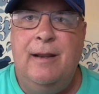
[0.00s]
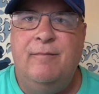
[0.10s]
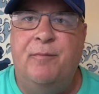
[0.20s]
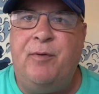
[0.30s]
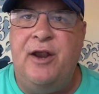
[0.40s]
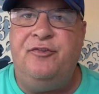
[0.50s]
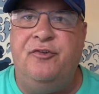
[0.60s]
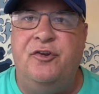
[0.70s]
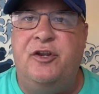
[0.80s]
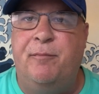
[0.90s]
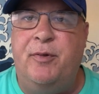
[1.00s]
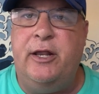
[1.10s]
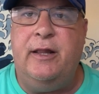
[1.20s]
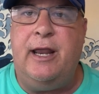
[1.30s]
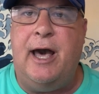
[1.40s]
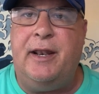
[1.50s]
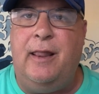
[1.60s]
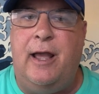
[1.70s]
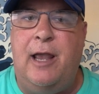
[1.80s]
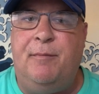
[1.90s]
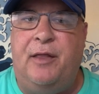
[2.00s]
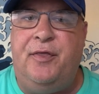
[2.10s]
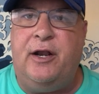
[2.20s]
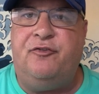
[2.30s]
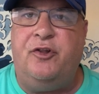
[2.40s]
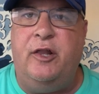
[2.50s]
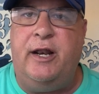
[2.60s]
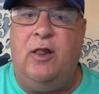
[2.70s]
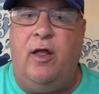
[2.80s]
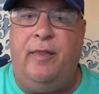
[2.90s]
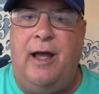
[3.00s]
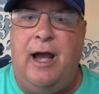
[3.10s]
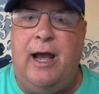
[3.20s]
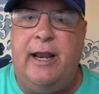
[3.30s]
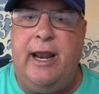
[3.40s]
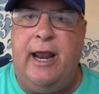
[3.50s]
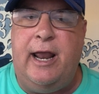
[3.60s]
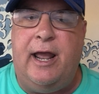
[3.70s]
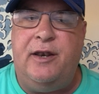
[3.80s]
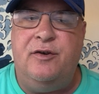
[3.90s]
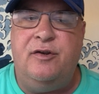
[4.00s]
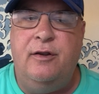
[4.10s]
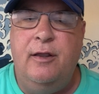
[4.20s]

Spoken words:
the price isn't completely out of line, but I think it's a little on the high end.